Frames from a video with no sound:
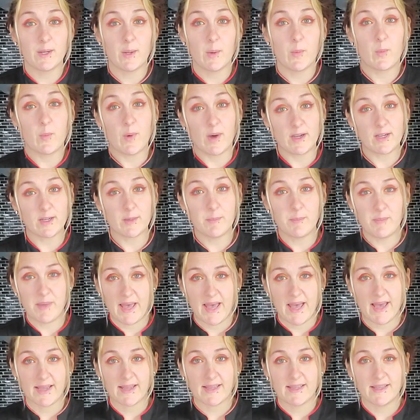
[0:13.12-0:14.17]
everyone, welcome
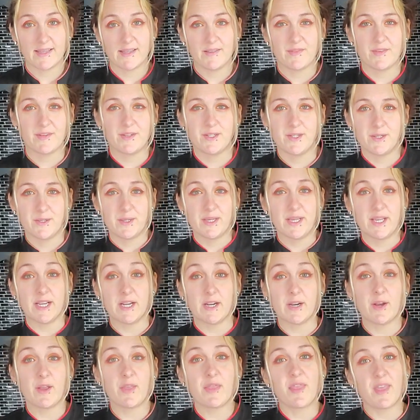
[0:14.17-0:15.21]
back. If you're new
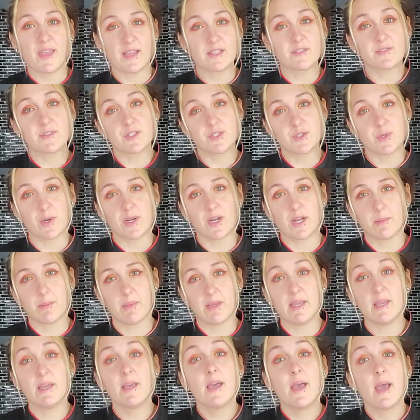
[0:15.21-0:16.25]
here, thanks for joining
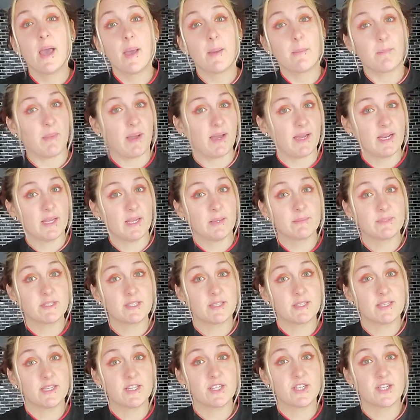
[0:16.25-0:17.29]
me. My name's
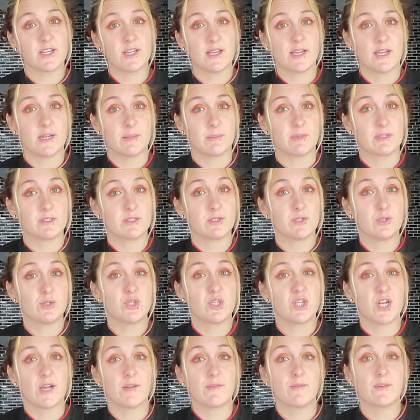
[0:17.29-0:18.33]
Alicia and I'm a sous
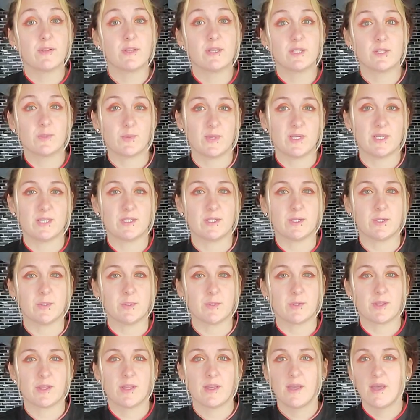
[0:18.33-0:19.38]
chef with a sweet
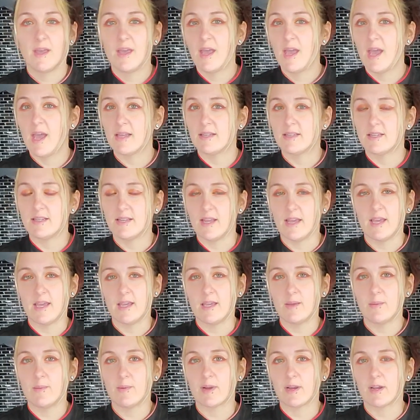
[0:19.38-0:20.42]
tooth. And
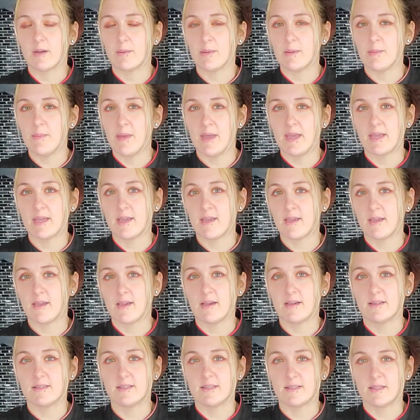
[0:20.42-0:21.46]
today we're going to be making
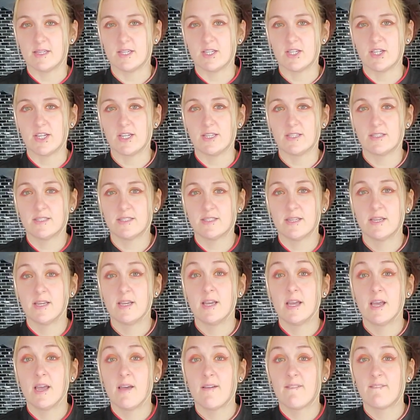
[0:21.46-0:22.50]
a delicious
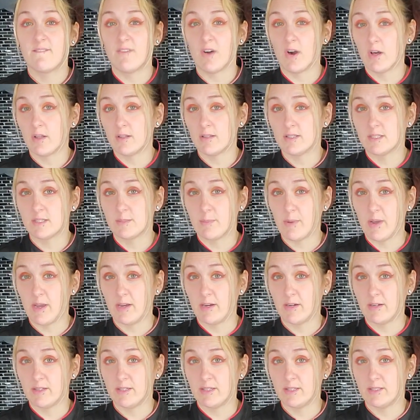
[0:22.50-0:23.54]

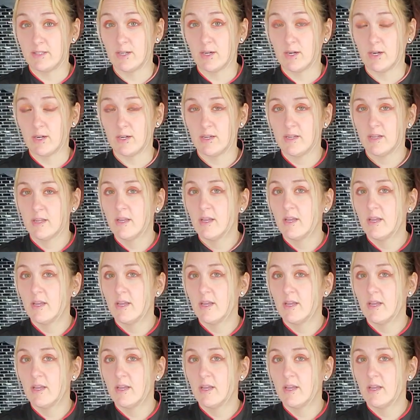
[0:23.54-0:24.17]
fall-inspired dessert